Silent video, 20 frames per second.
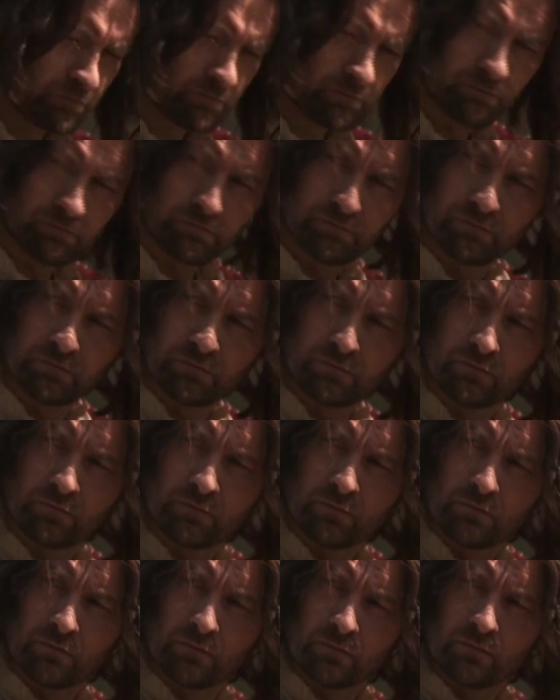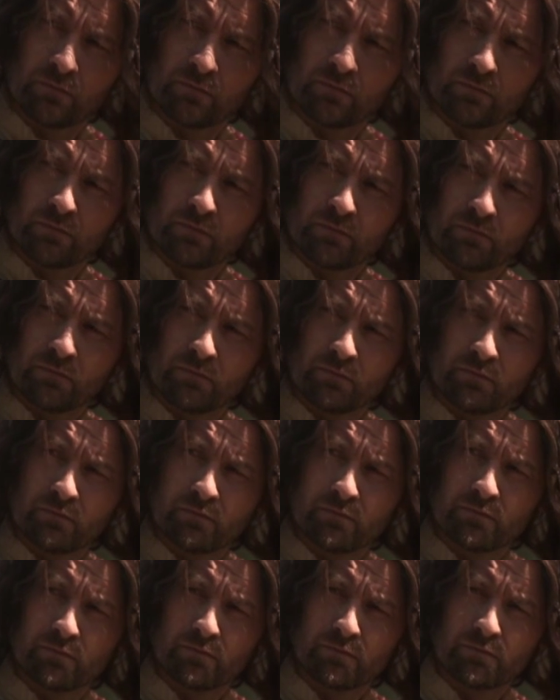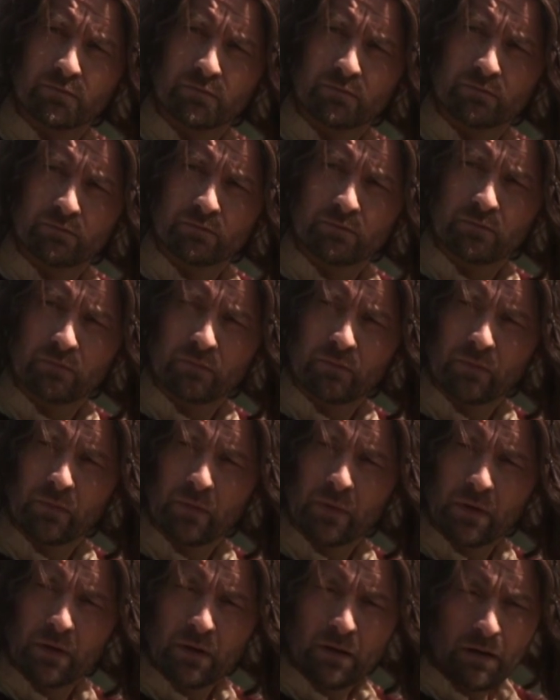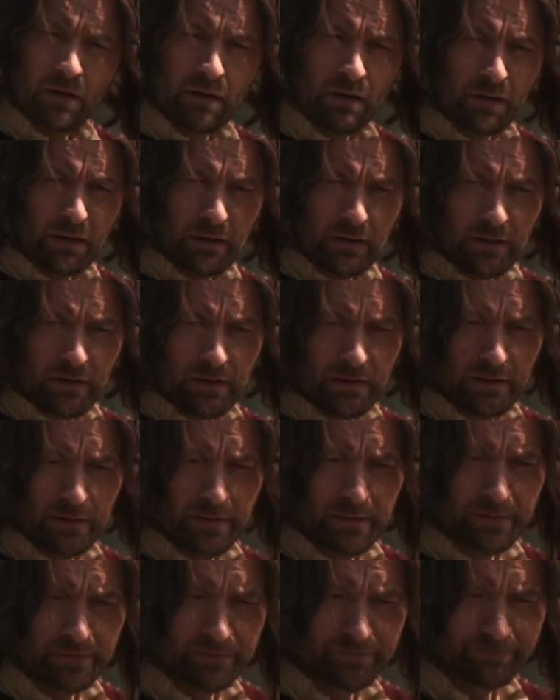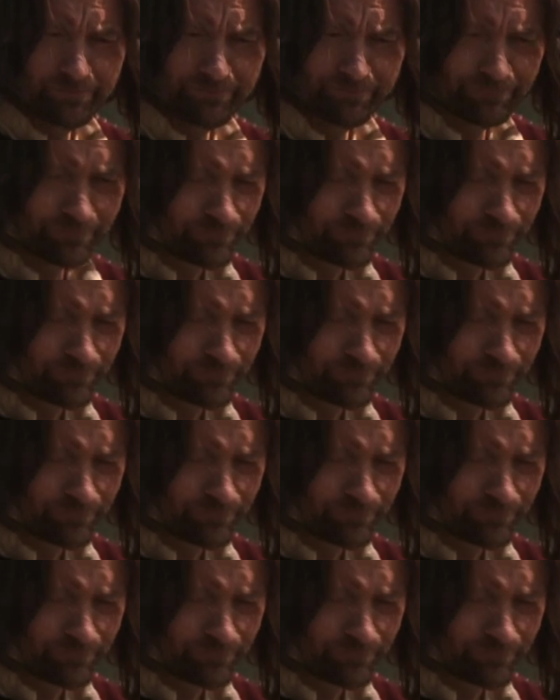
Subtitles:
Nobody speaks.